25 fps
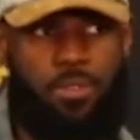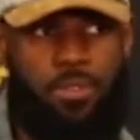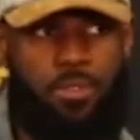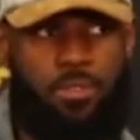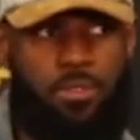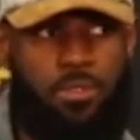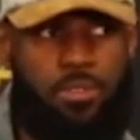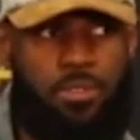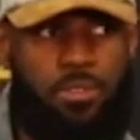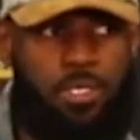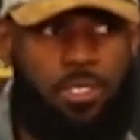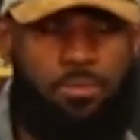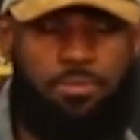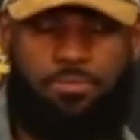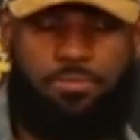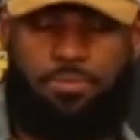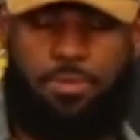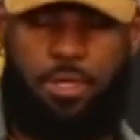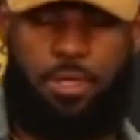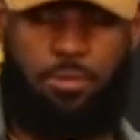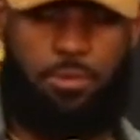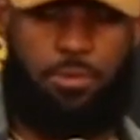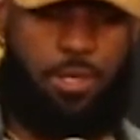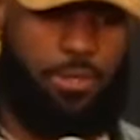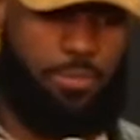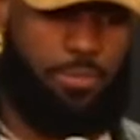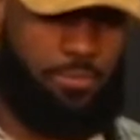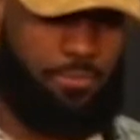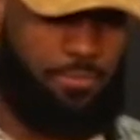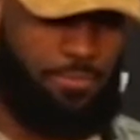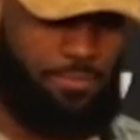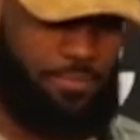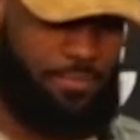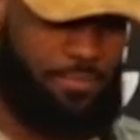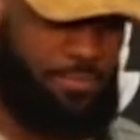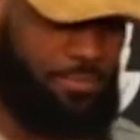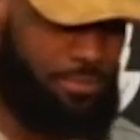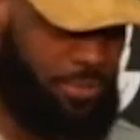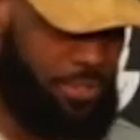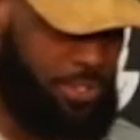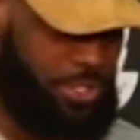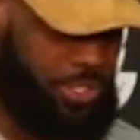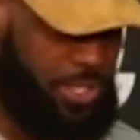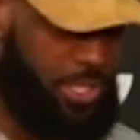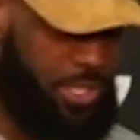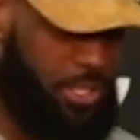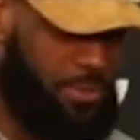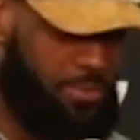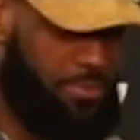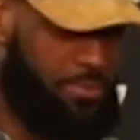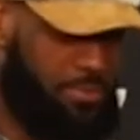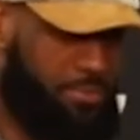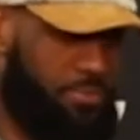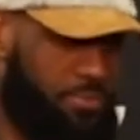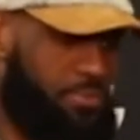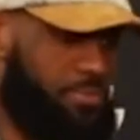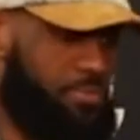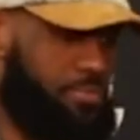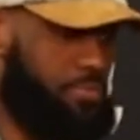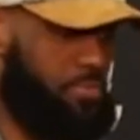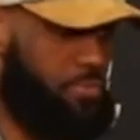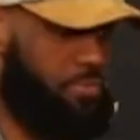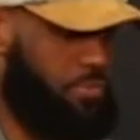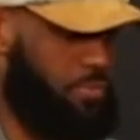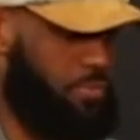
No, all right, appreciate it.